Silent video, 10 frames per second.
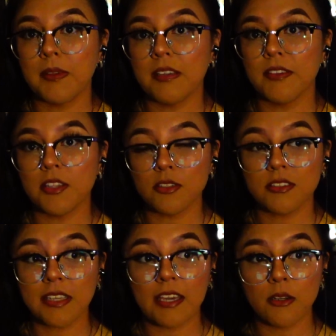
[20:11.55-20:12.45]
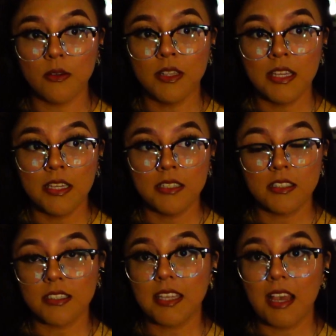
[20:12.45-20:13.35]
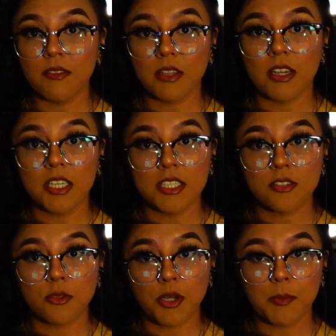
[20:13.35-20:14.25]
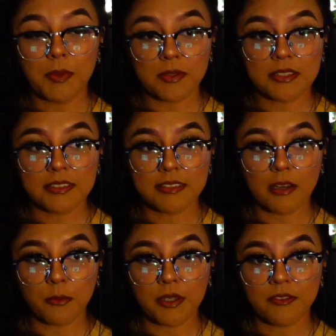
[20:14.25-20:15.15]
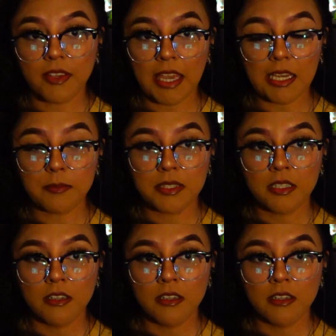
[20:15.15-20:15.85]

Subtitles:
even though Seattle does have a lot of historic buildings that we've kept